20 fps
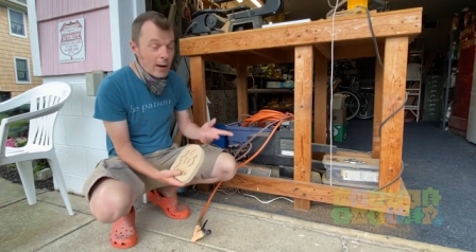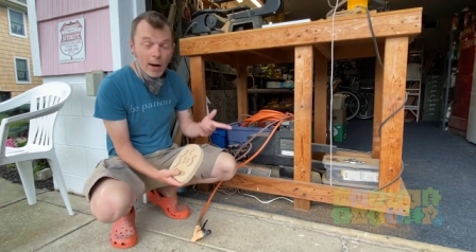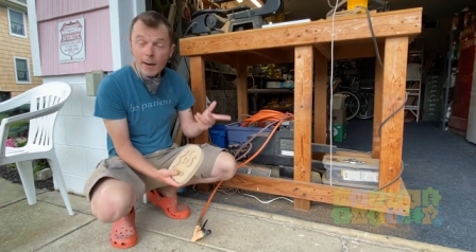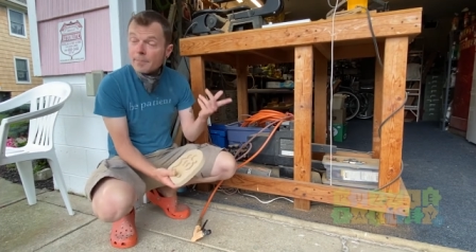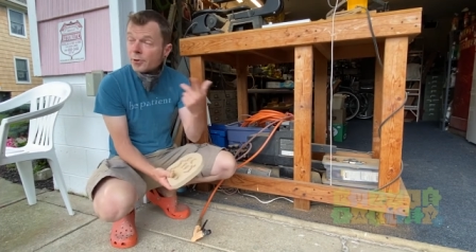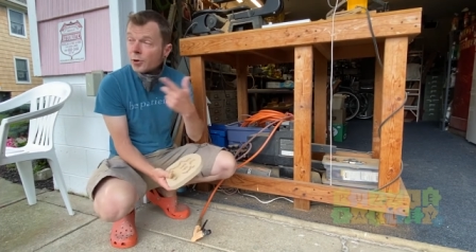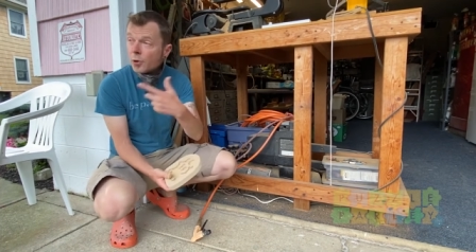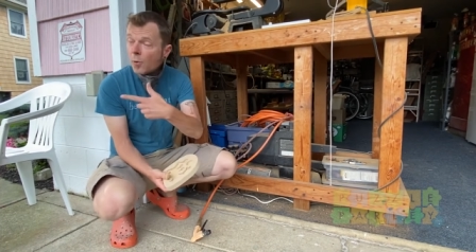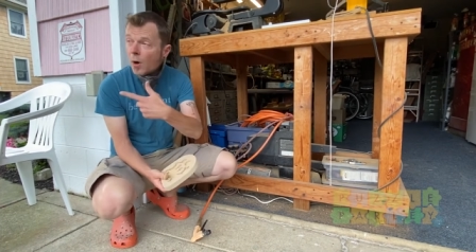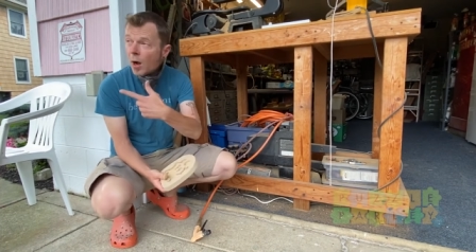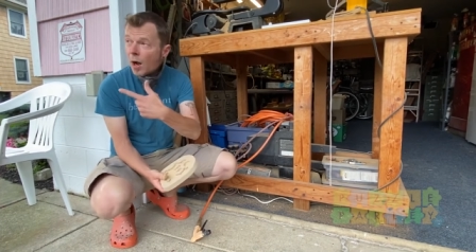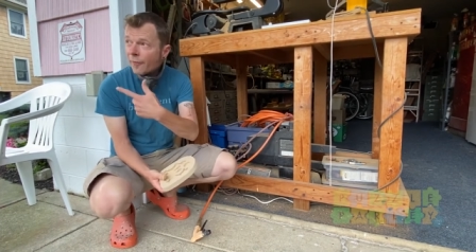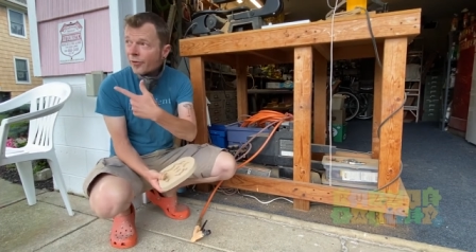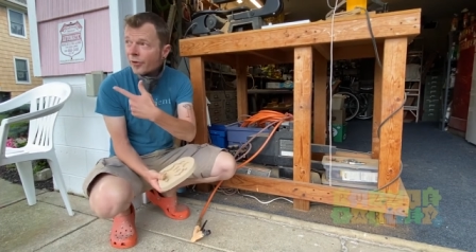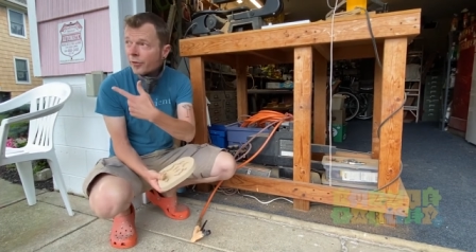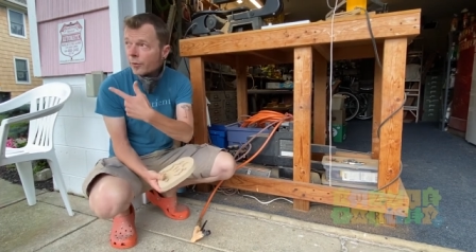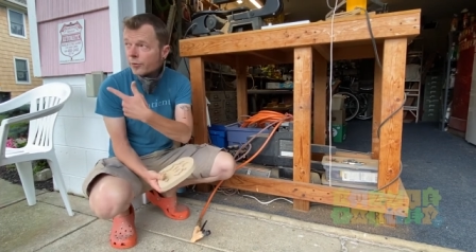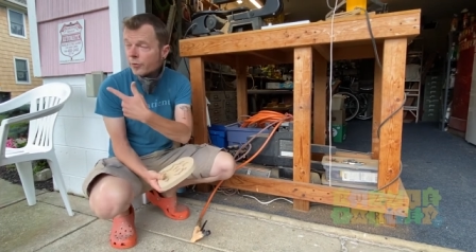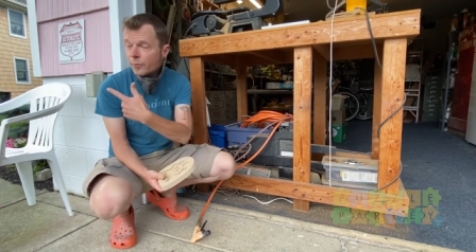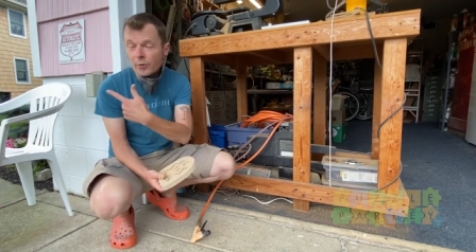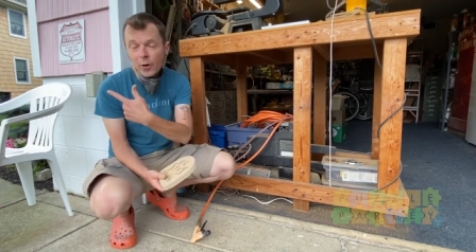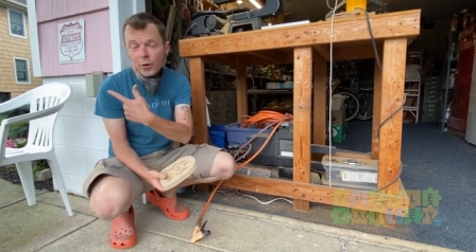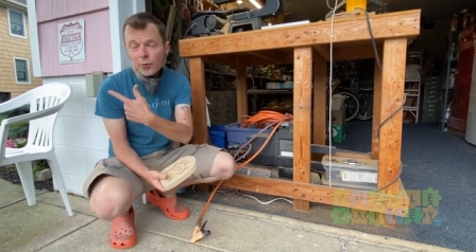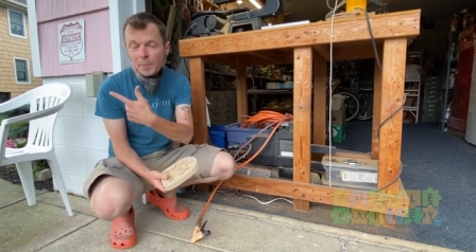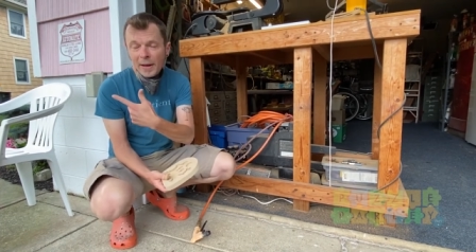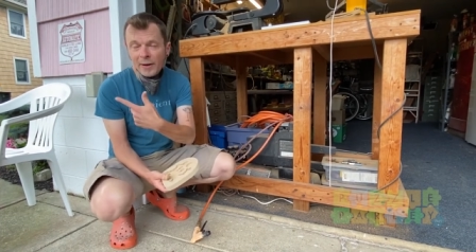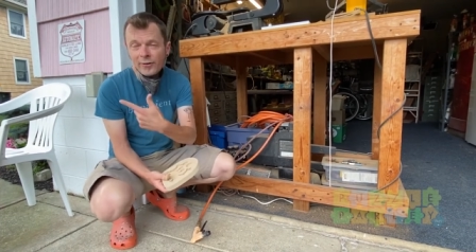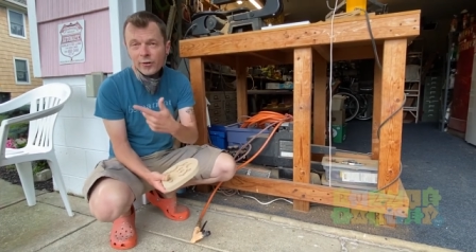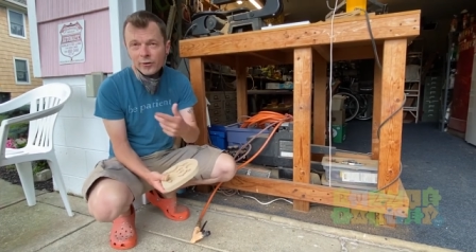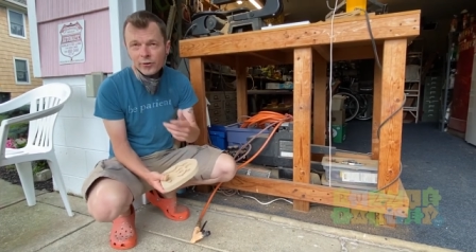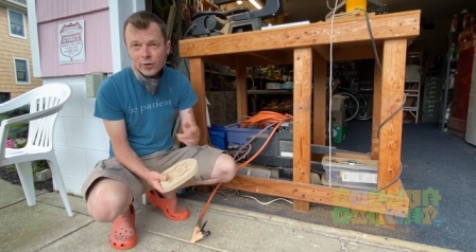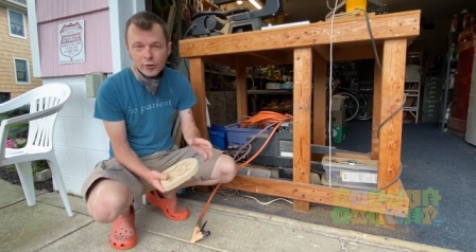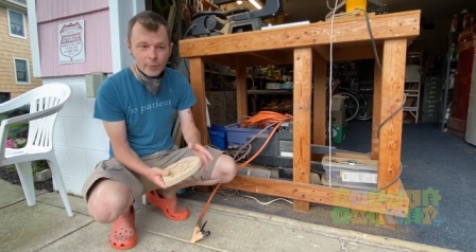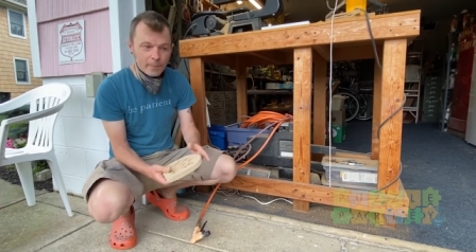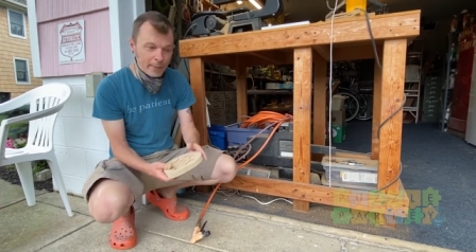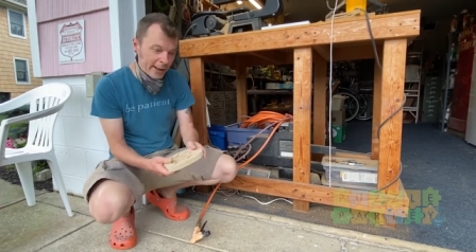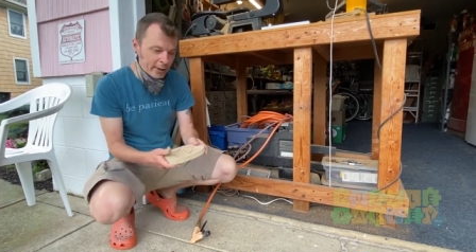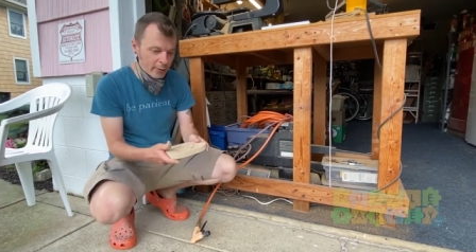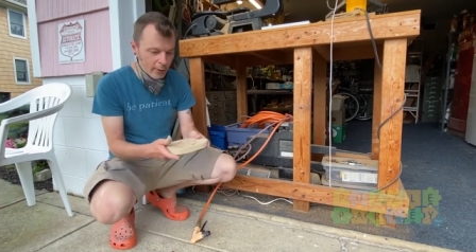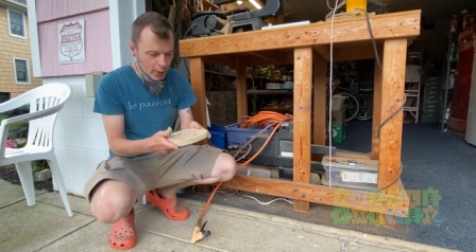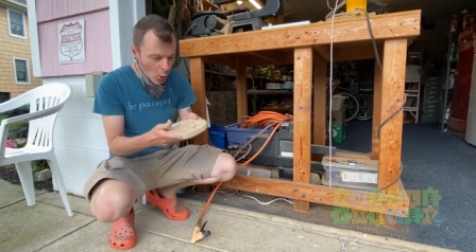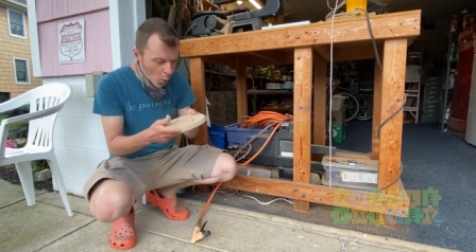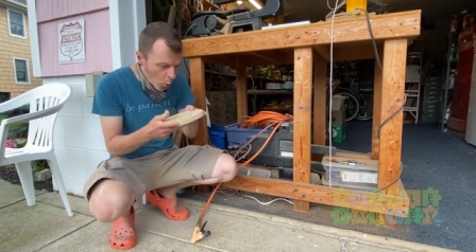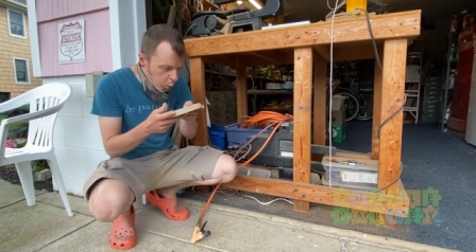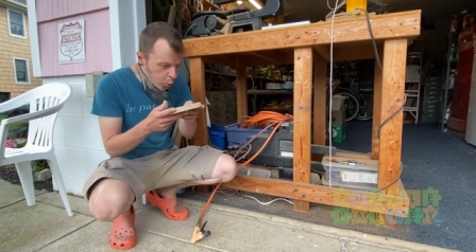I blew off those, those pieces just by going,